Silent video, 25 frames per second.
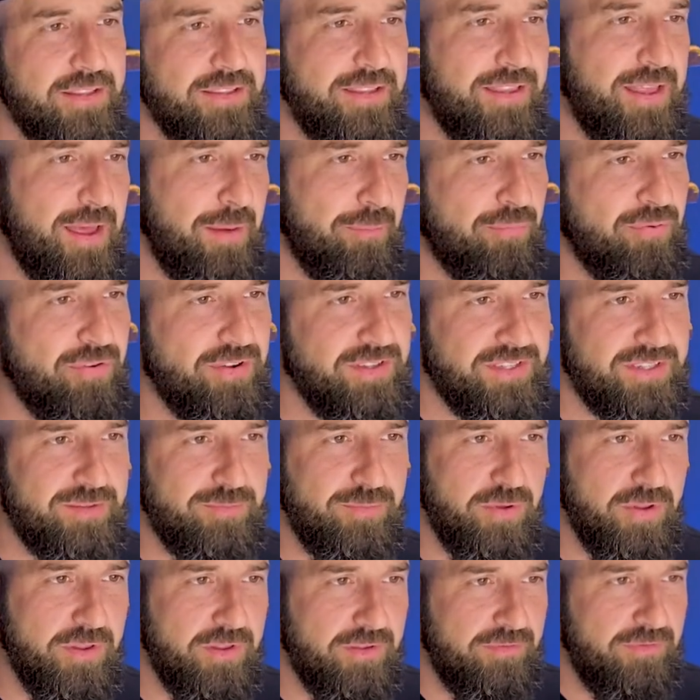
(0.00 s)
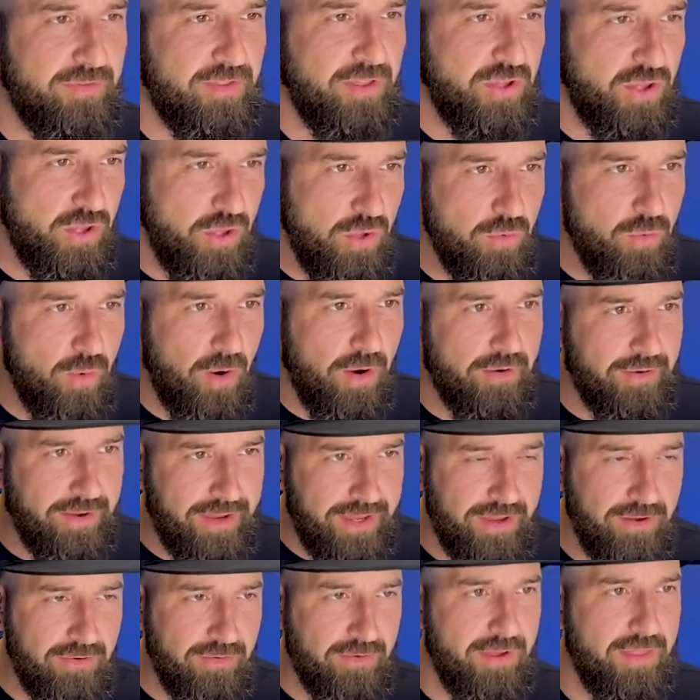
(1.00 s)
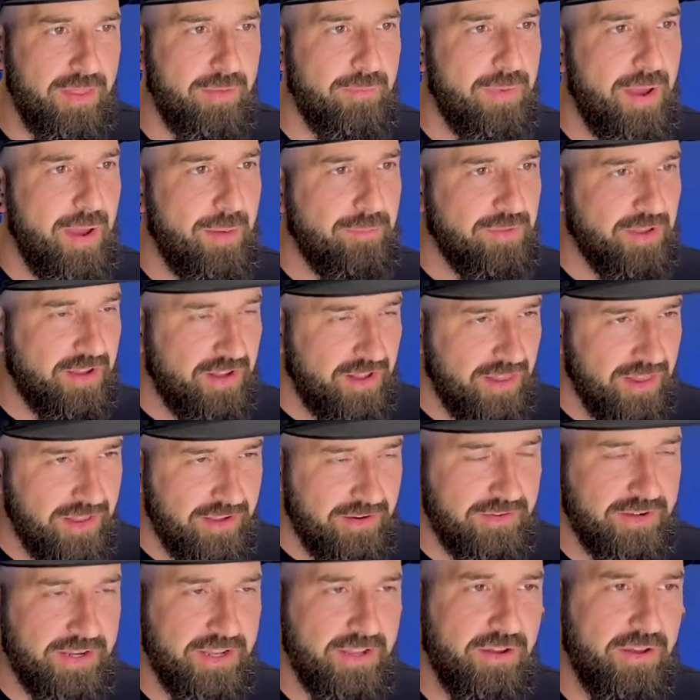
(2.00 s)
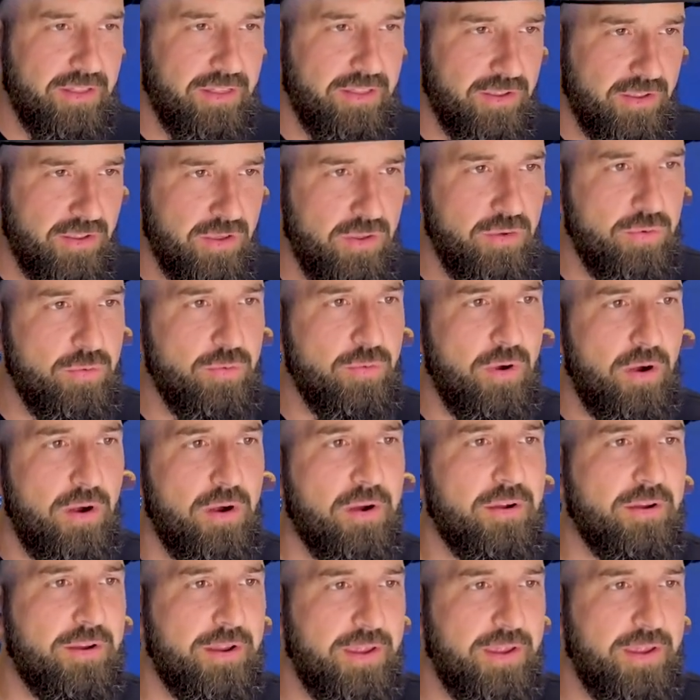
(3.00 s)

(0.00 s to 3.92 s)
to that principle of the you are here on the map, the clarity on the you are